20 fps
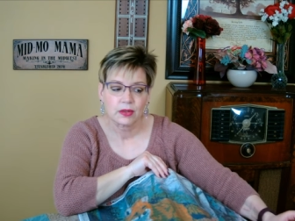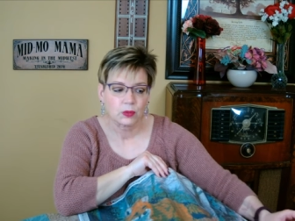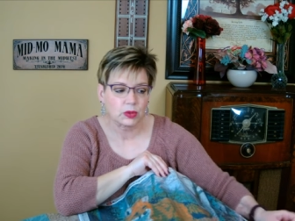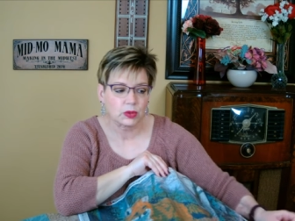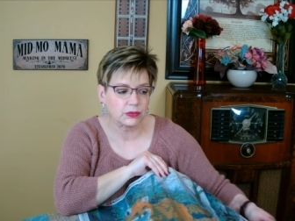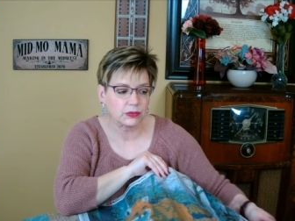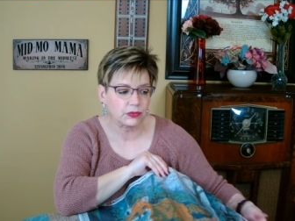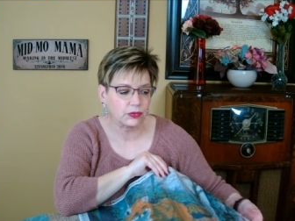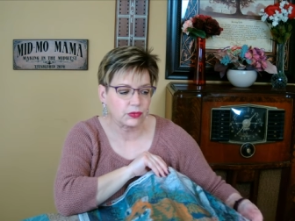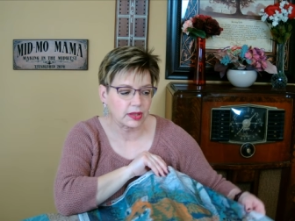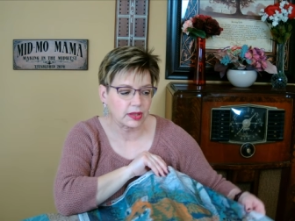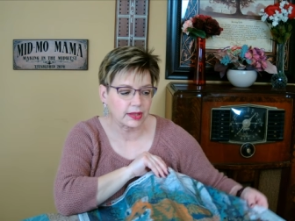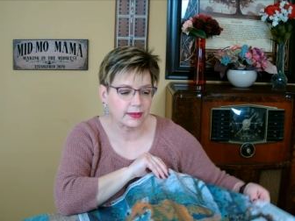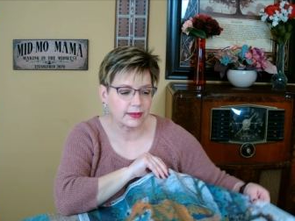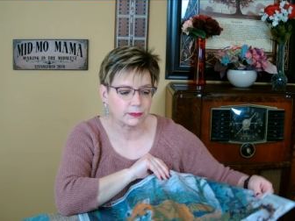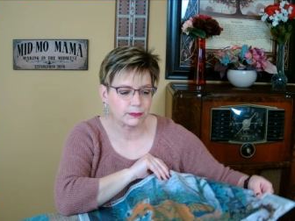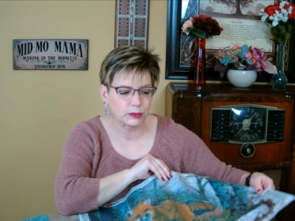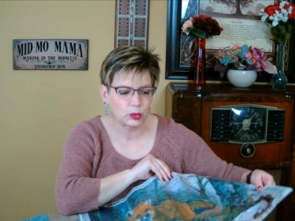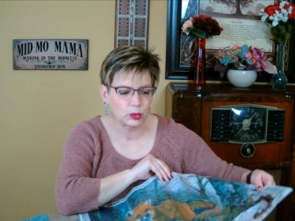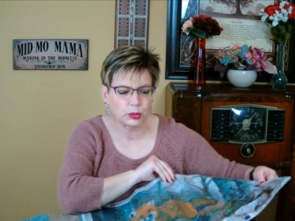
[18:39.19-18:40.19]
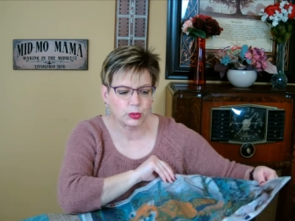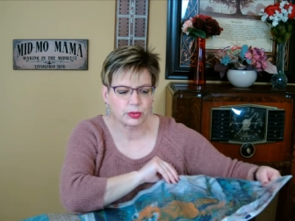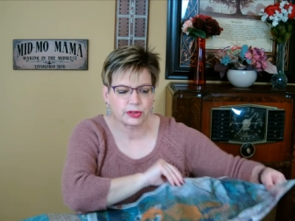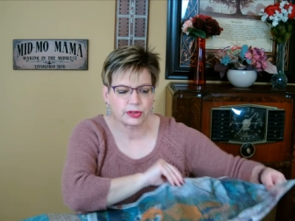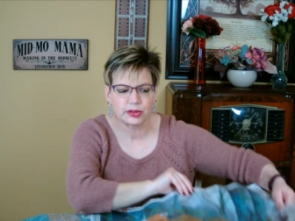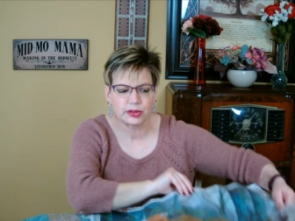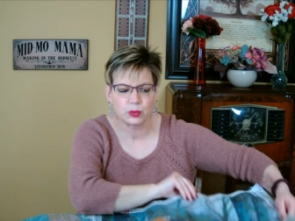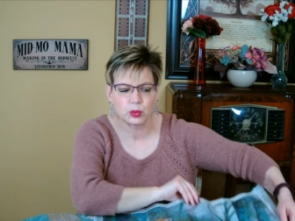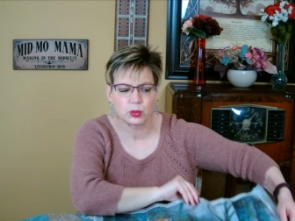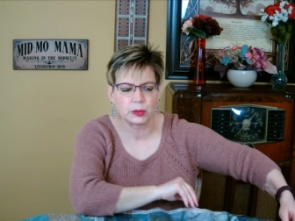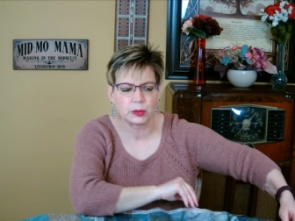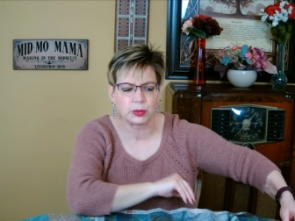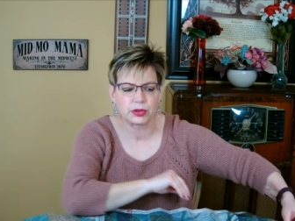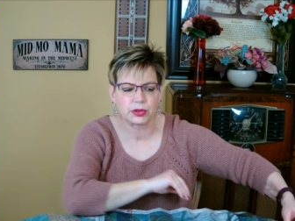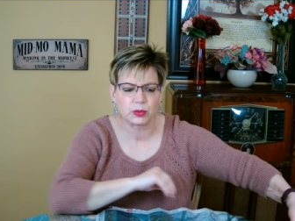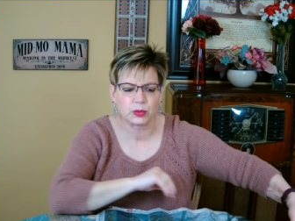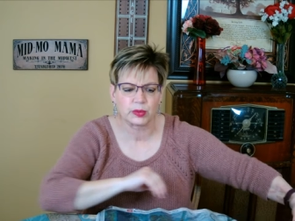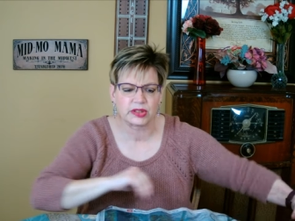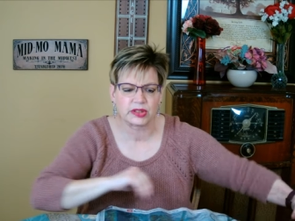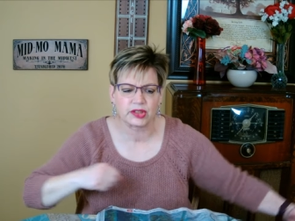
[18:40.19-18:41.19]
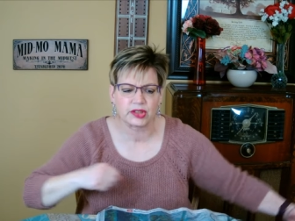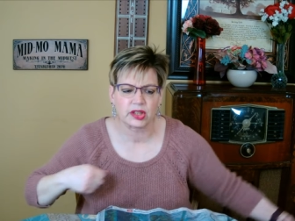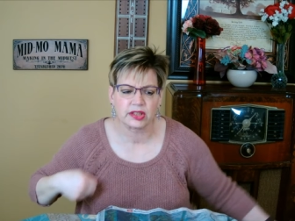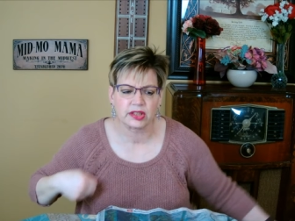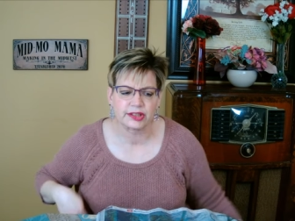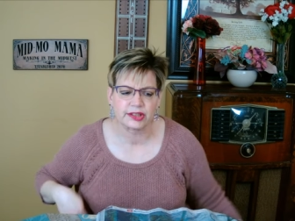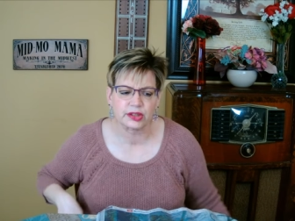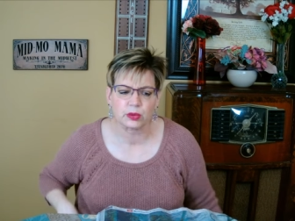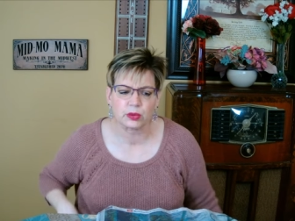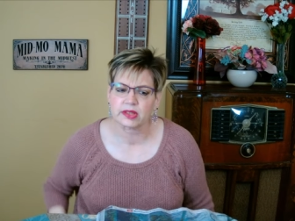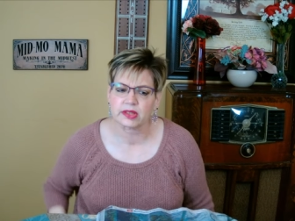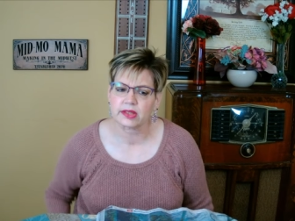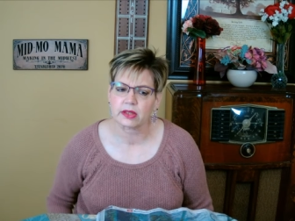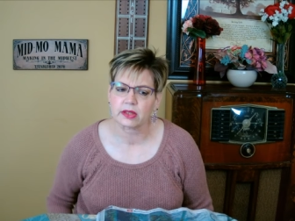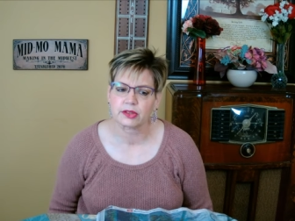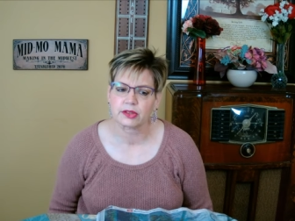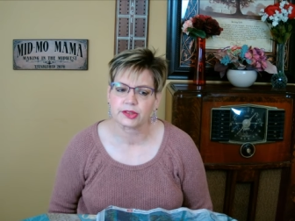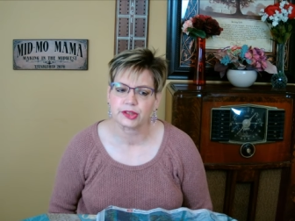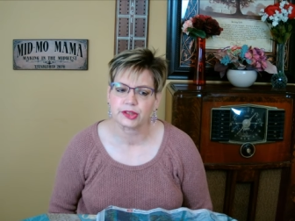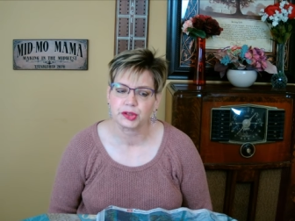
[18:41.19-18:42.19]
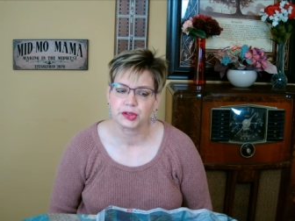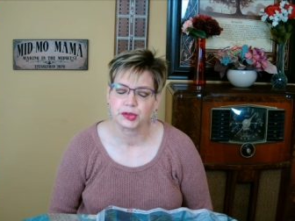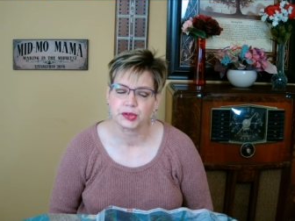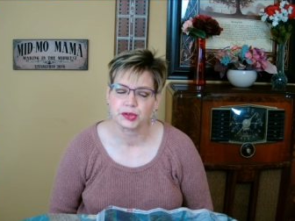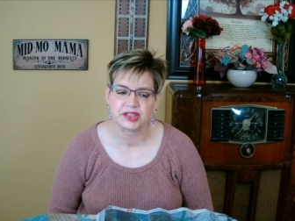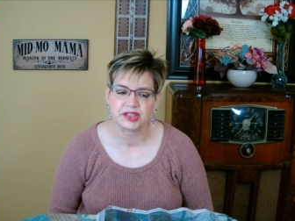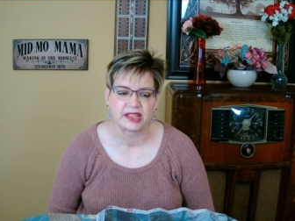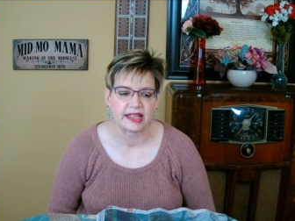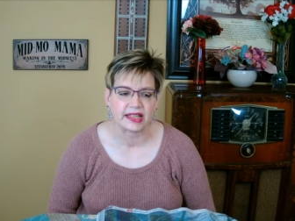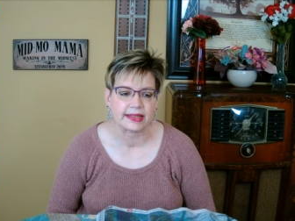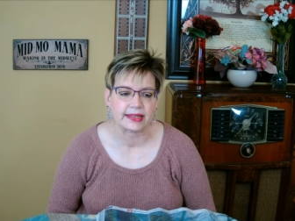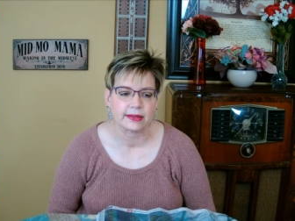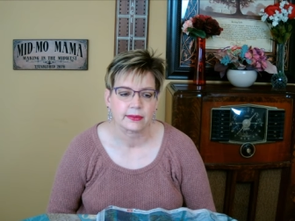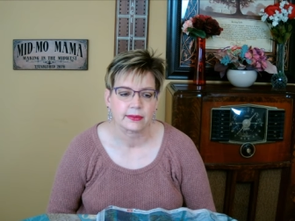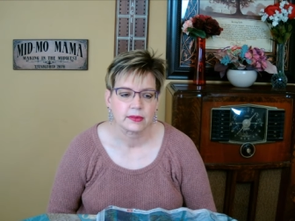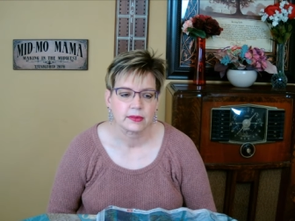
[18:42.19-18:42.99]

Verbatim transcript: We've, um, we, were, we, were, we started doing it on Tuesday,